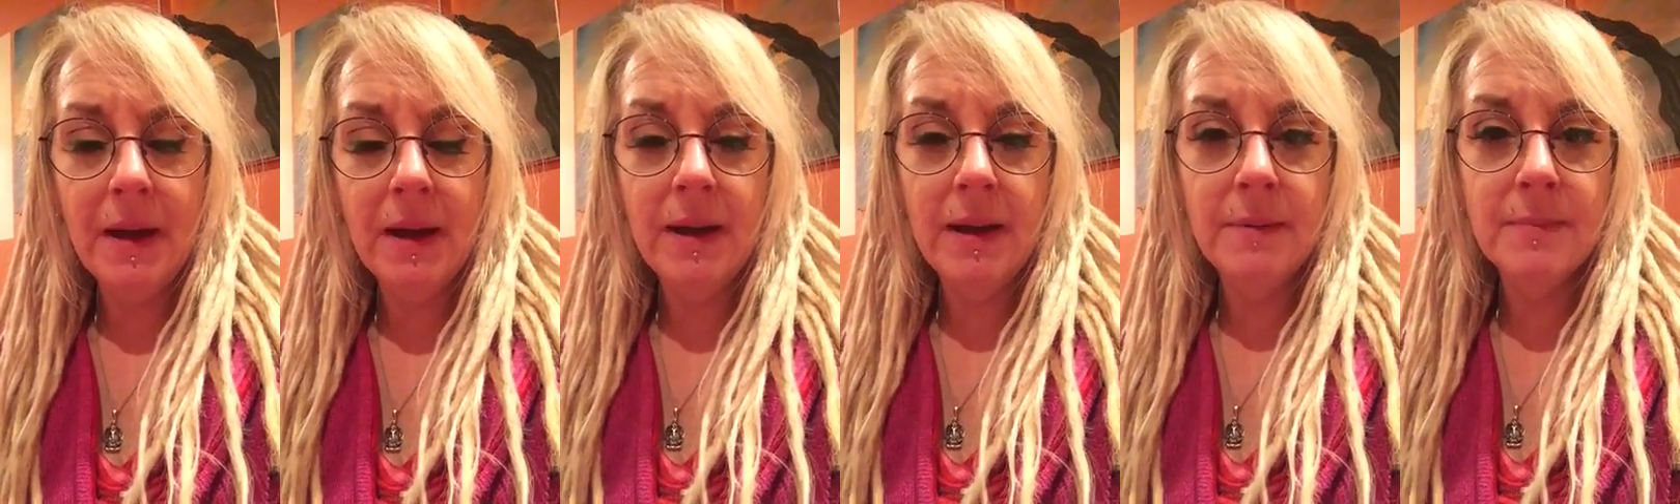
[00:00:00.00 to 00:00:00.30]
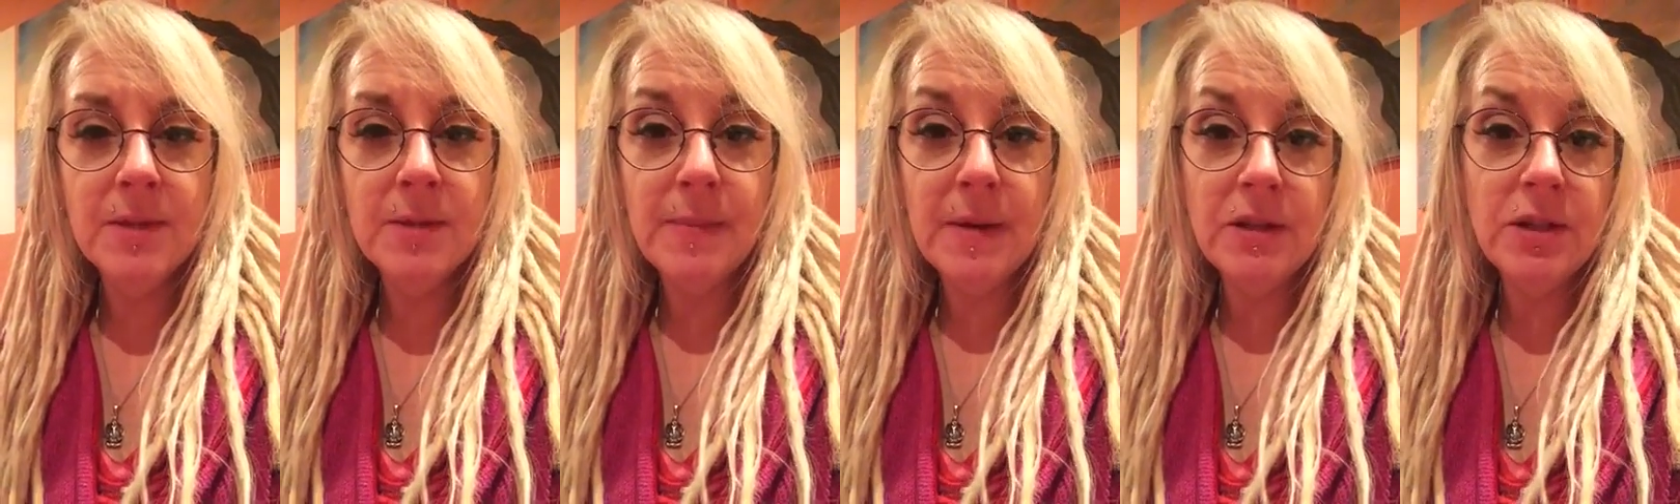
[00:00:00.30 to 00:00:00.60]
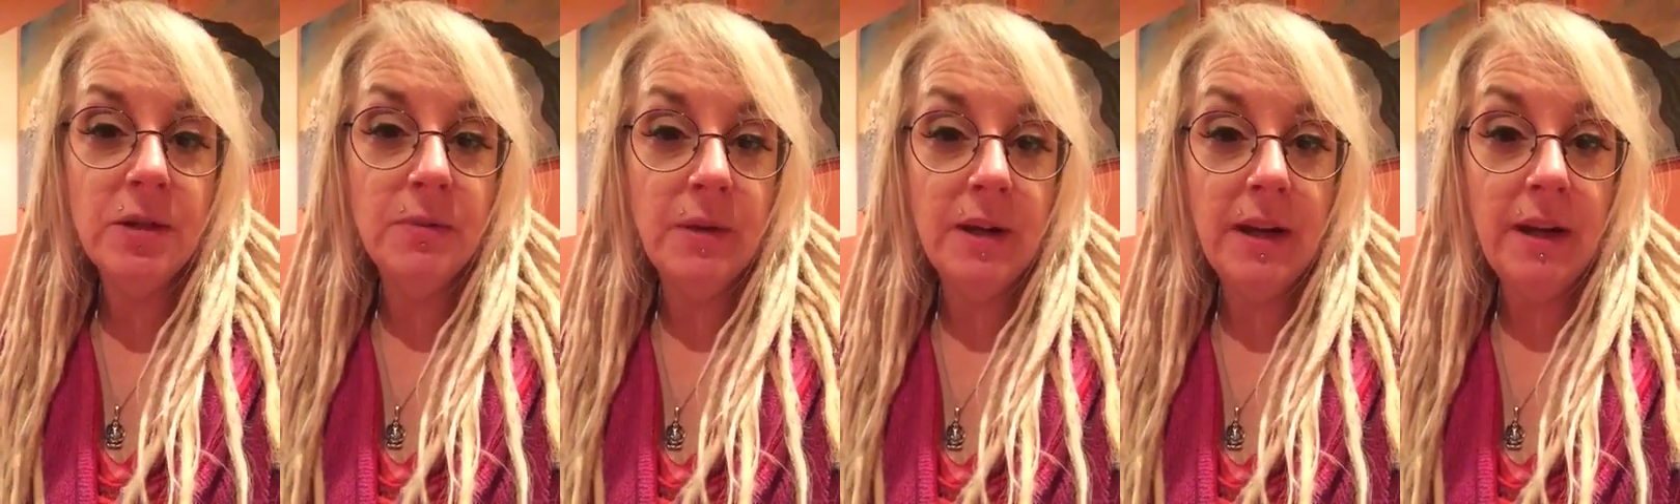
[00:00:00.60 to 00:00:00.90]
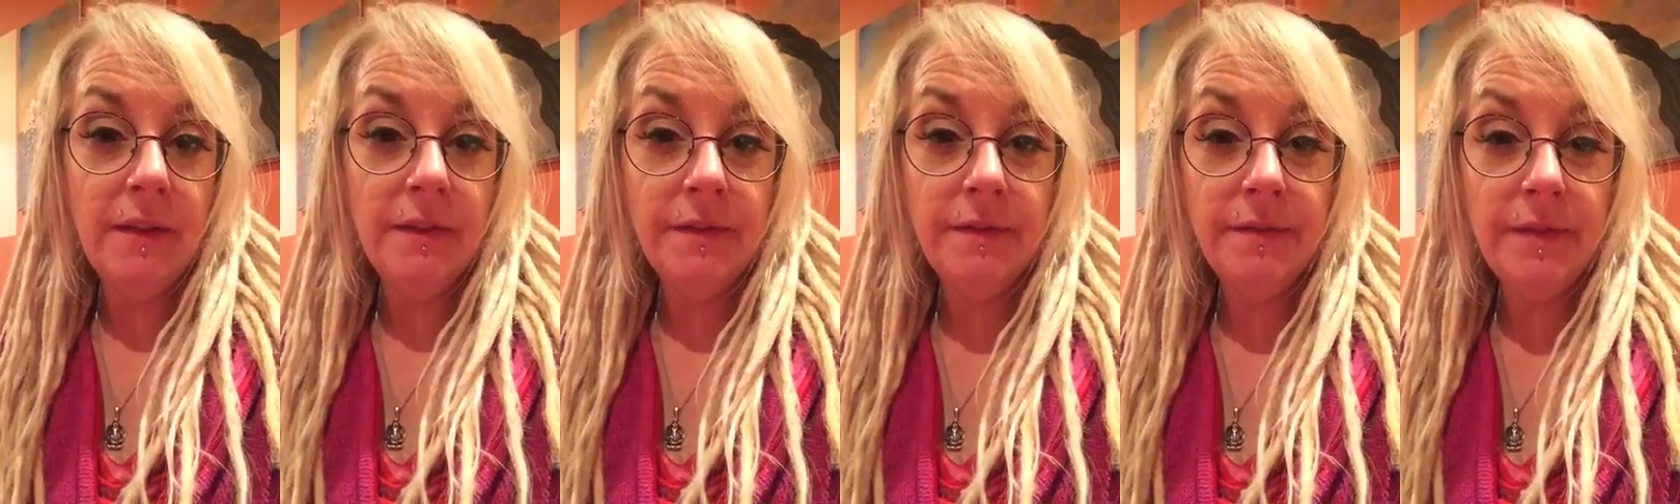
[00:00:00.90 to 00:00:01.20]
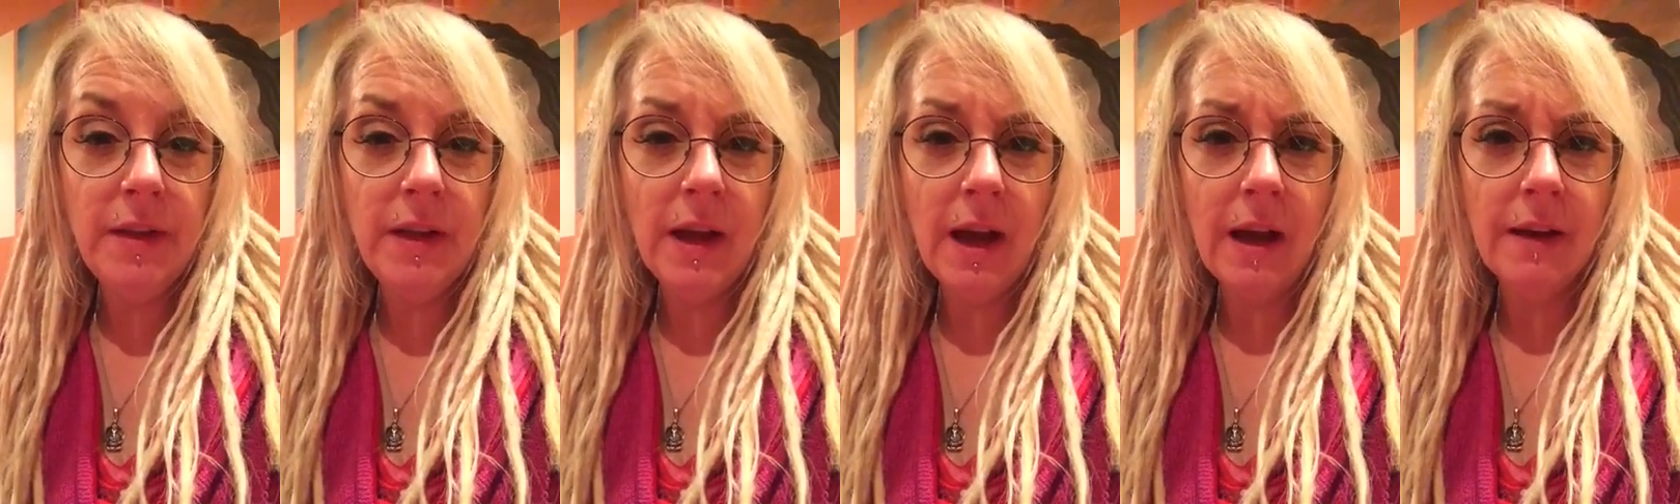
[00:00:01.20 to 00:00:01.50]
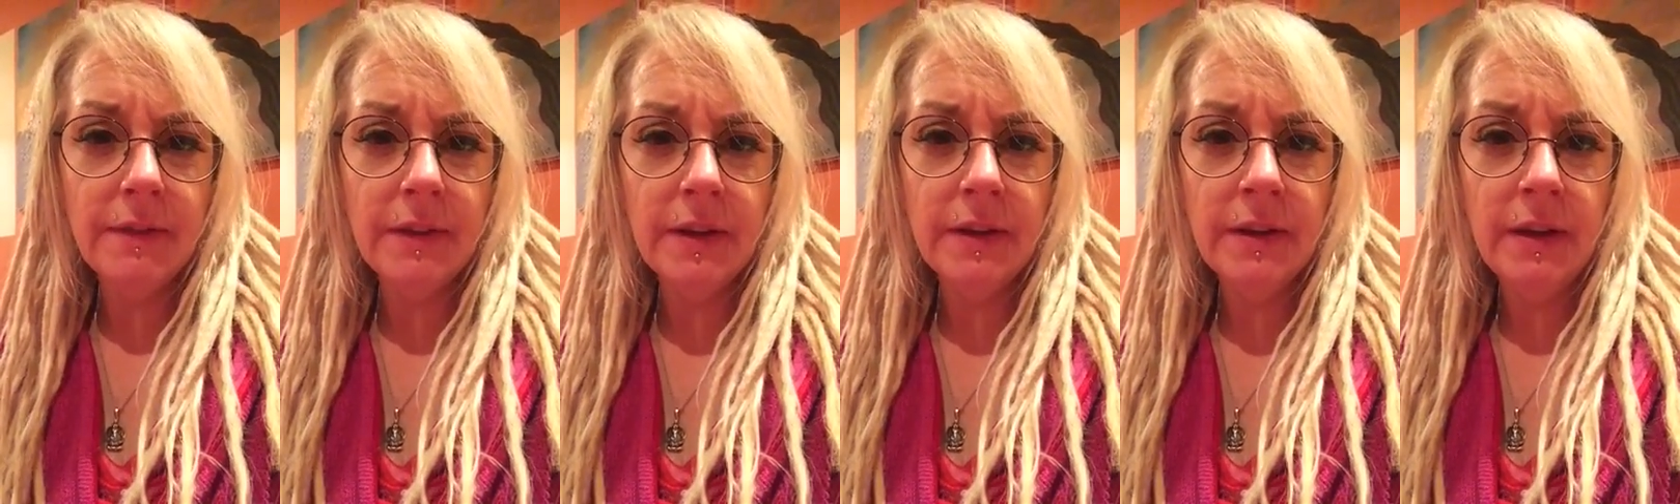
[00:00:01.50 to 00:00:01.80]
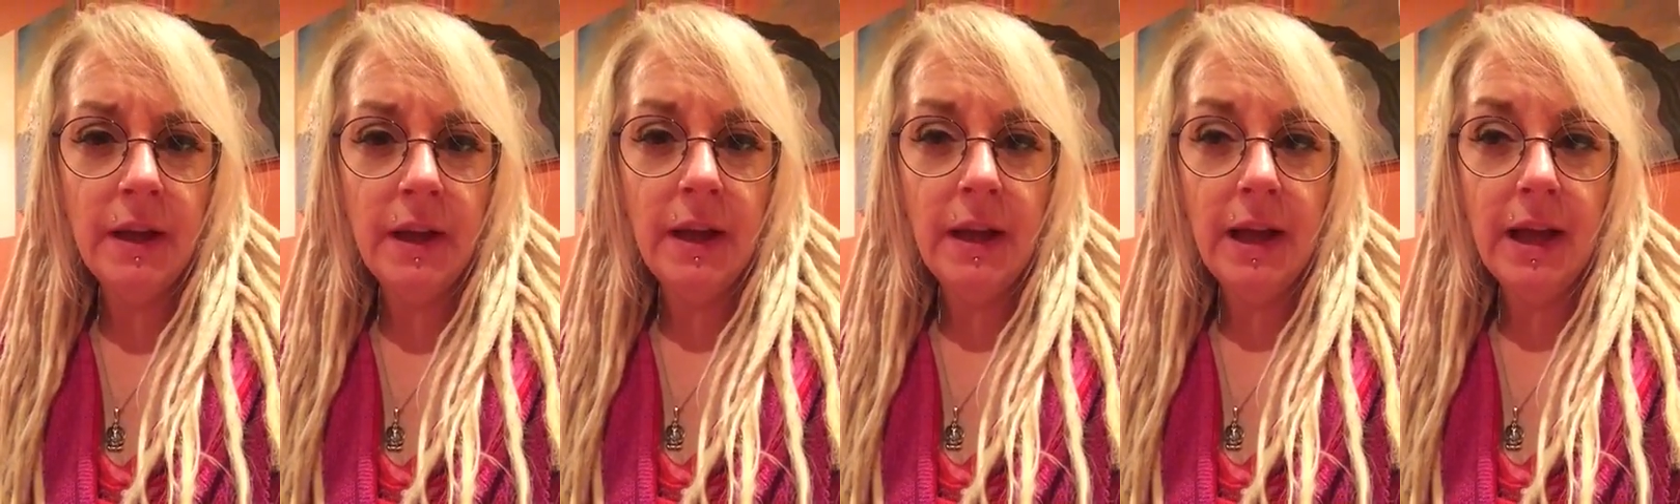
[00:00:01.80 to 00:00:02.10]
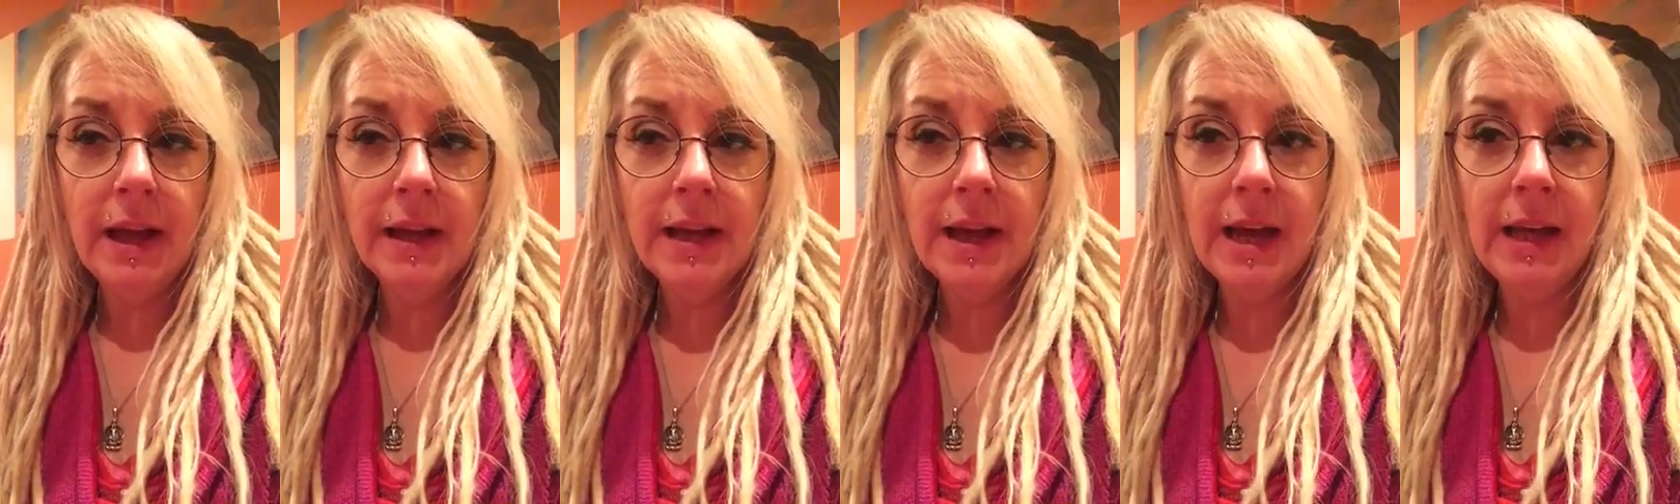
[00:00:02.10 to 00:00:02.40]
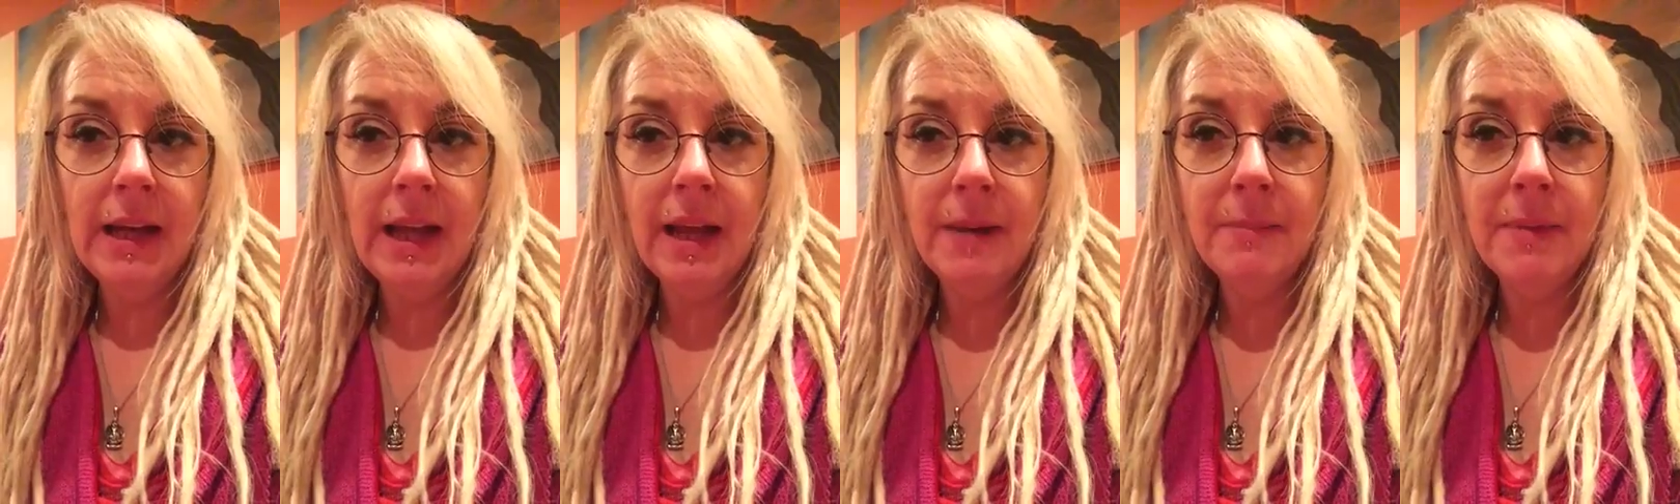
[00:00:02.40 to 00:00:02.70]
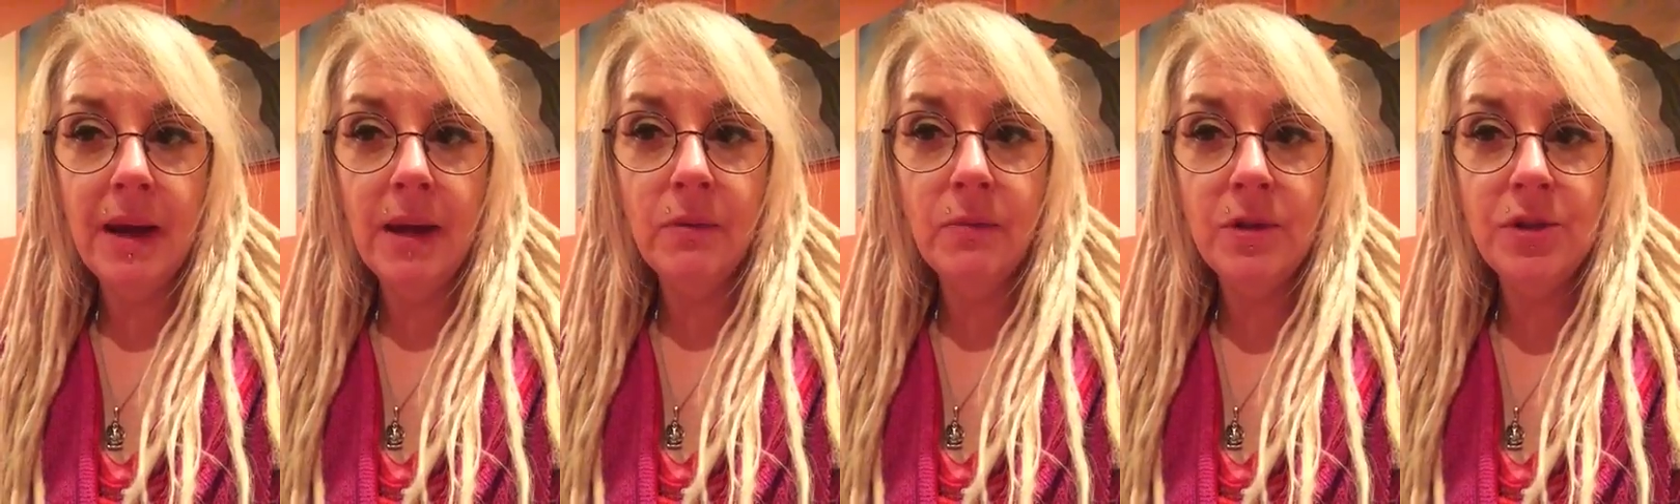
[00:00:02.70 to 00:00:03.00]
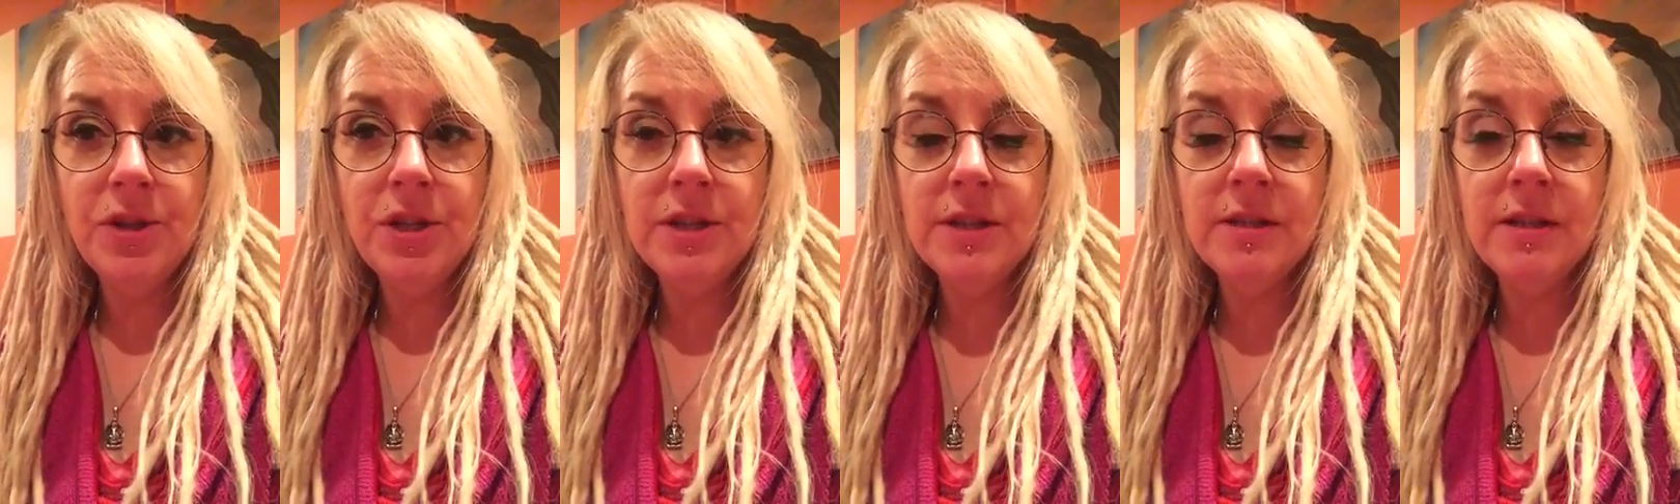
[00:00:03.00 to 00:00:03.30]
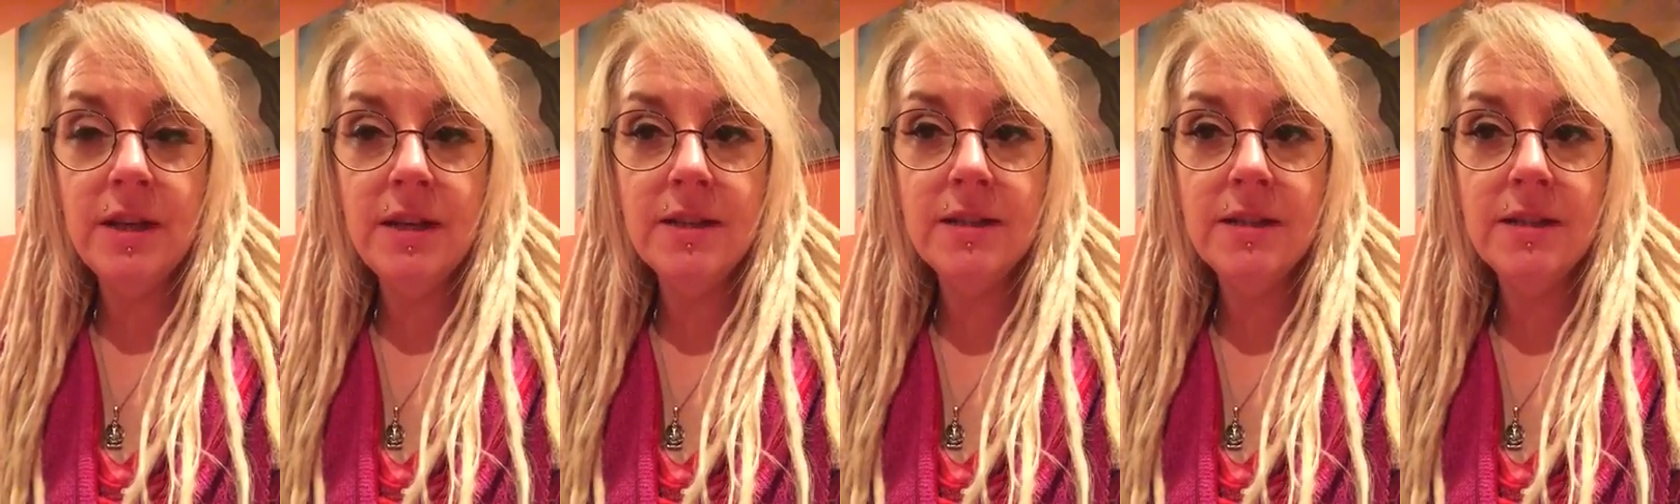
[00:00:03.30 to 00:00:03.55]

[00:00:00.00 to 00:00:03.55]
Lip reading: especially if you have a car like mine, which is